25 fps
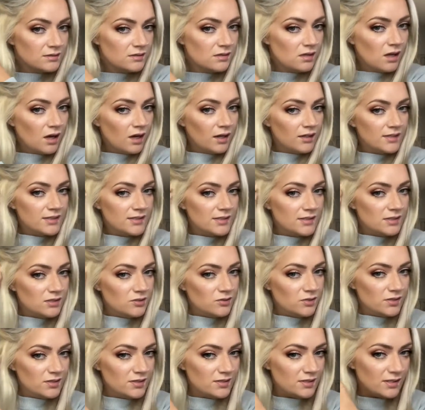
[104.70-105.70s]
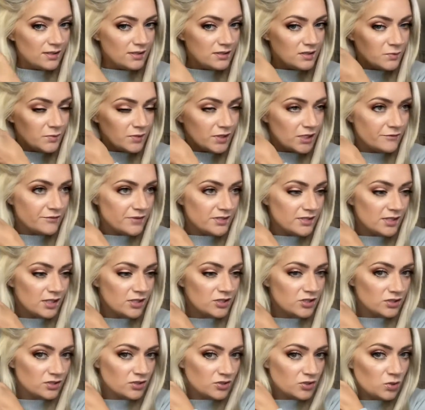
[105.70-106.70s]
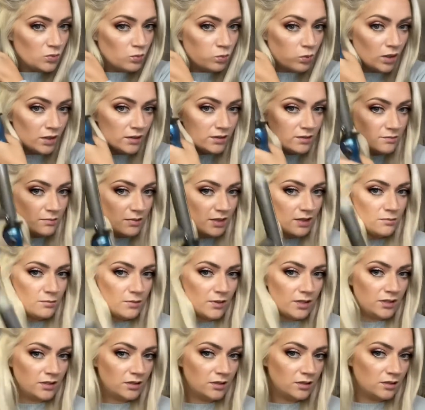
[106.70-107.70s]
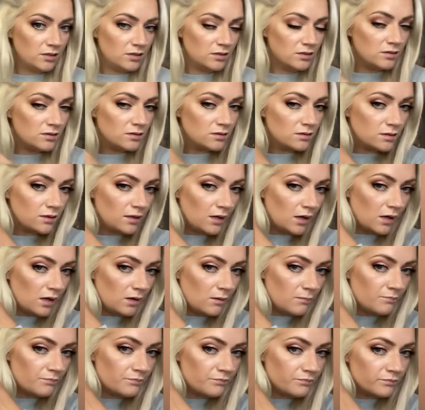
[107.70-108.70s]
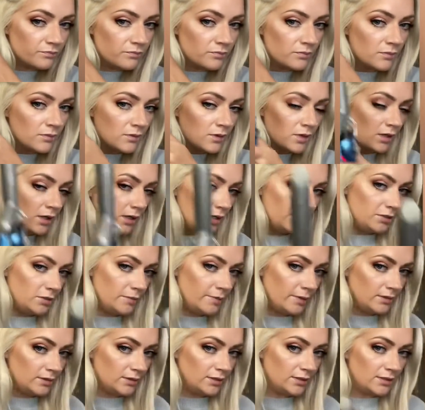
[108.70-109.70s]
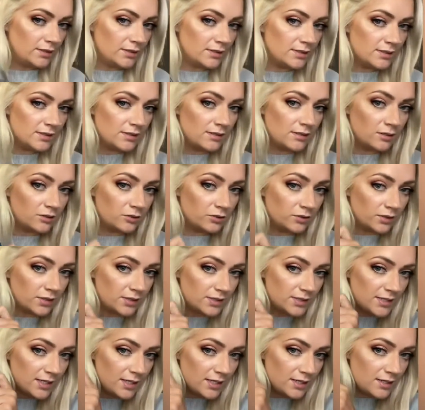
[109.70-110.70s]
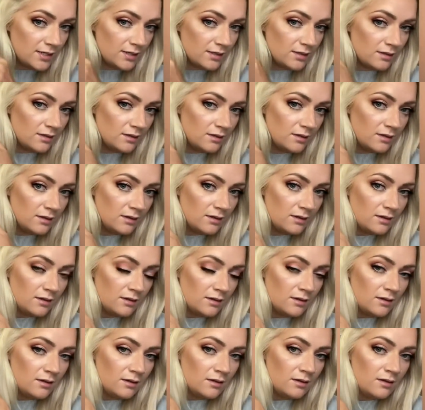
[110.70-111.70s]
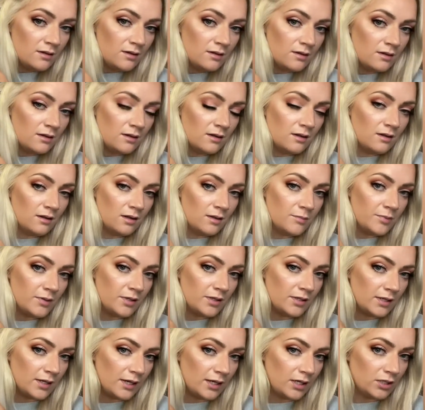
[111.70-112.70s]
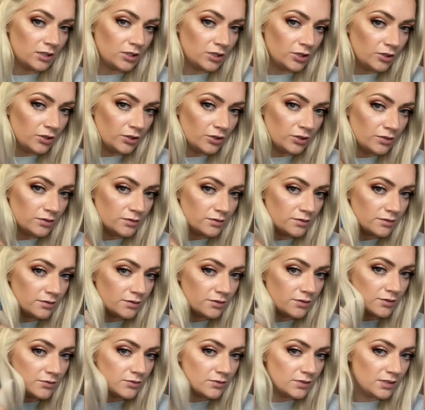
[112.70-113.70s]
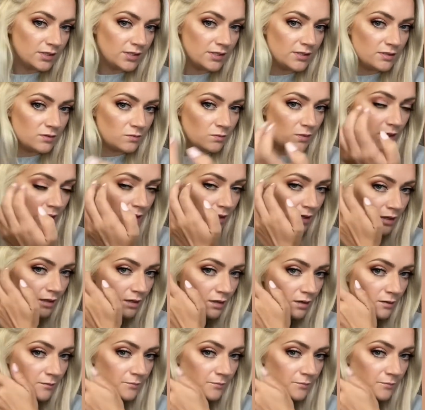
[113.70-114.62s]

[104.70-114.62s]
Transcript: honestly, you can take as big of a section as you want, in my opinion. What do about this? You're gonna take it, clip it, and kind of do it this way.